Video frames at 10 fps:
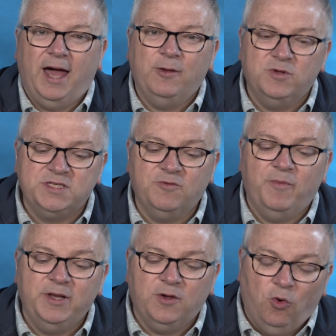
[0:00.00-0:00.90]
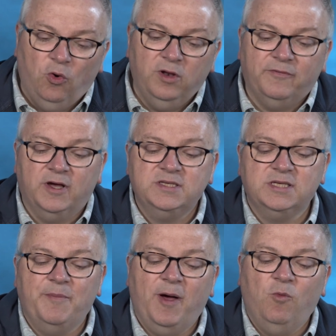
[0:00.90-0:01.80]
And I want to remind all of
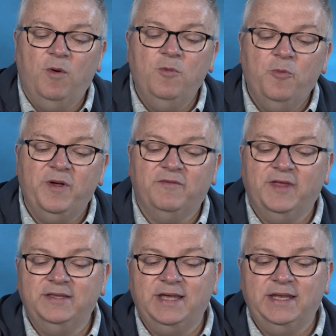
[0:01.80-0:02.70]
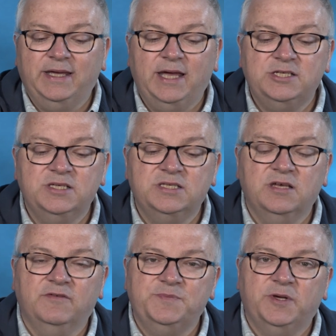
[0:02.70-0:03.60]
us about one more bit of that dedication
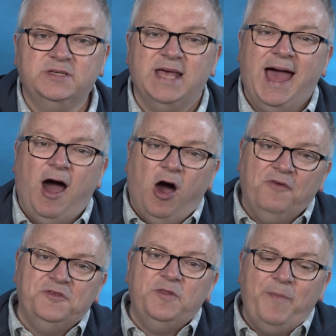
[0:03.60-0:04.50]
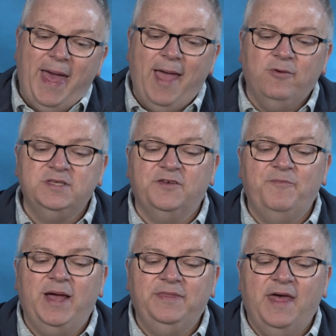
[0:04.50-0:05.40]
service because after the parents have
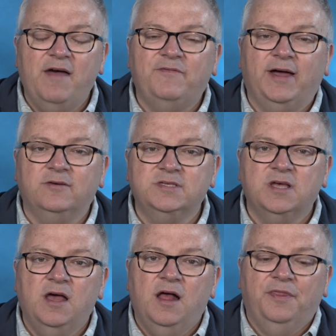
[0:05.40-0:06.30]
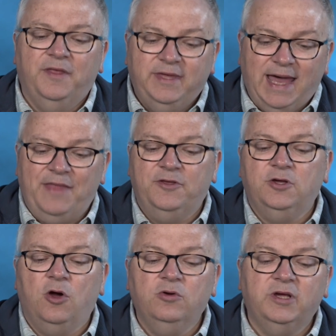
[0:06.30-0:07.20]
made their vows, the gathered
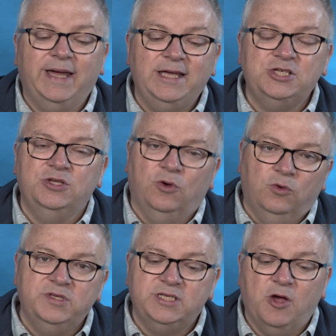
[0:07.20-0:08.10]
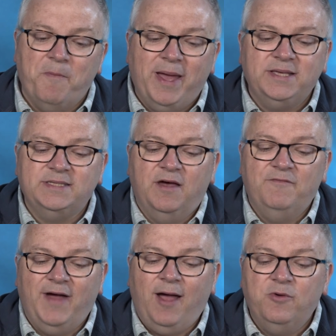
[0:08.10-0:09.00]
congregation also makes a
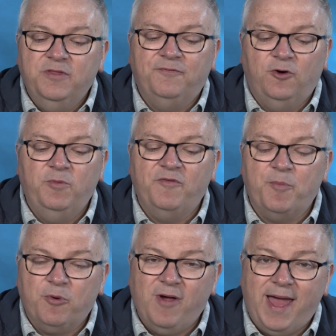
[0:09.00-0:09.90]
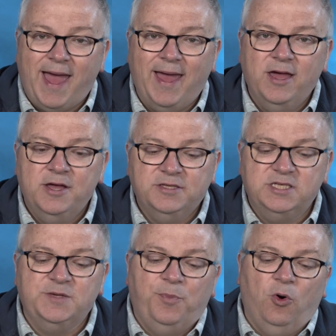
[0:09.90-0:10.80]
vow in the form of a prayer to
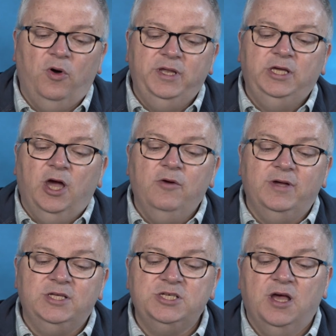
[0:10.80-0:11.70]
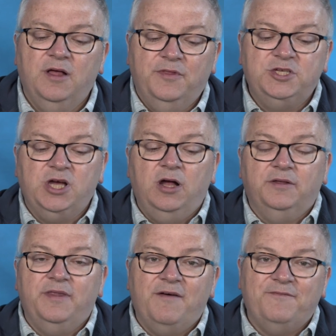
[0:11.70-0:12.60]
support and encourage the
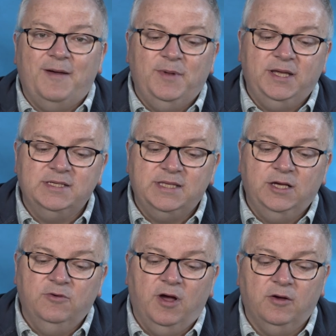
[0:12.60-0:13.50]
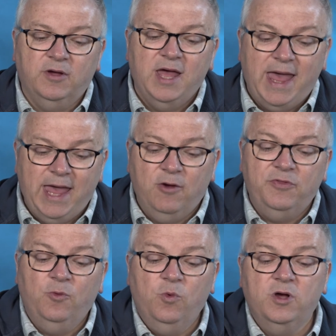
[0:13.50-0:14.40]
child and their family as they grow. Here are
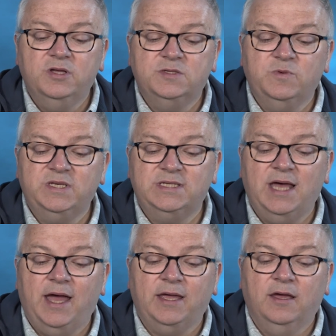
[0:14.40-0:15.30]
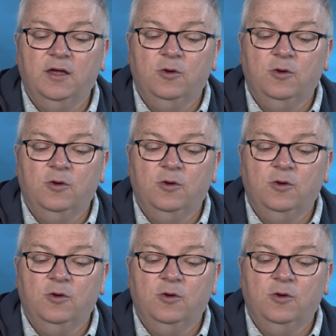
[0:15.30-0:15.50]
the words we say.